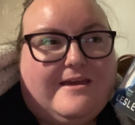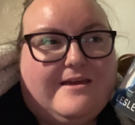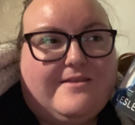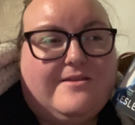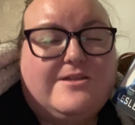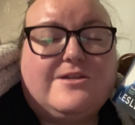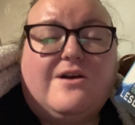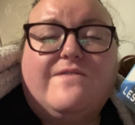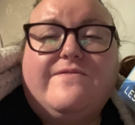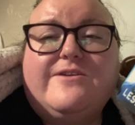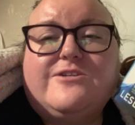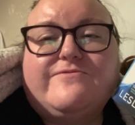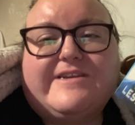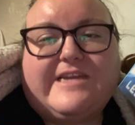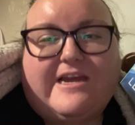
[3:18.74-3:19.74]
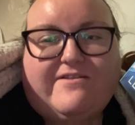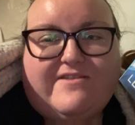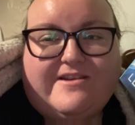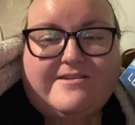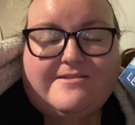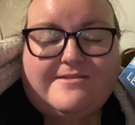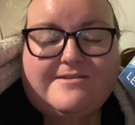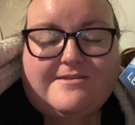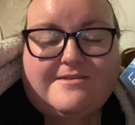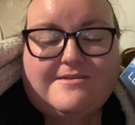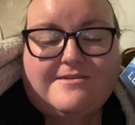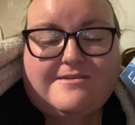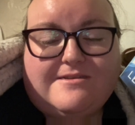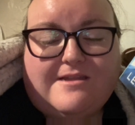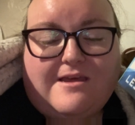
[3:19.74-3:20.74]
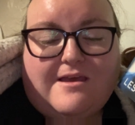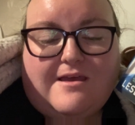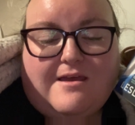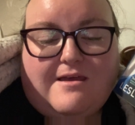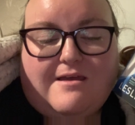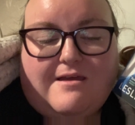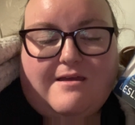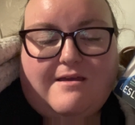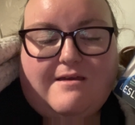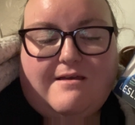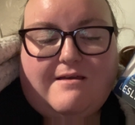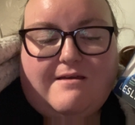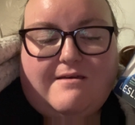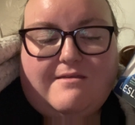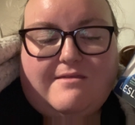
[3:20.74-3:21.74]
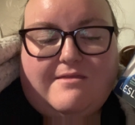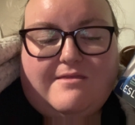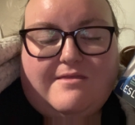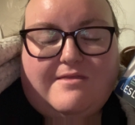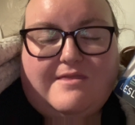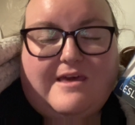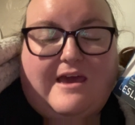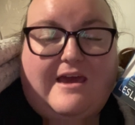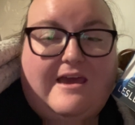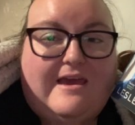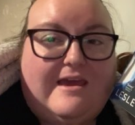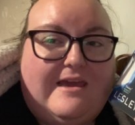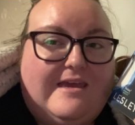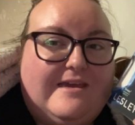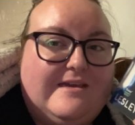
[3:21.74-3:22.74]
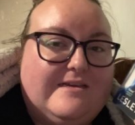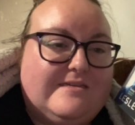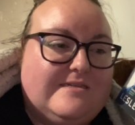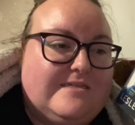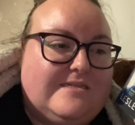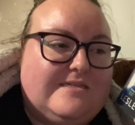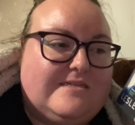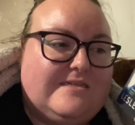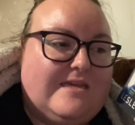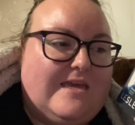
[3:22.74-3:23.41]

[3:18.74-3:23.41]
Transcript: There's obvious red herrings. There is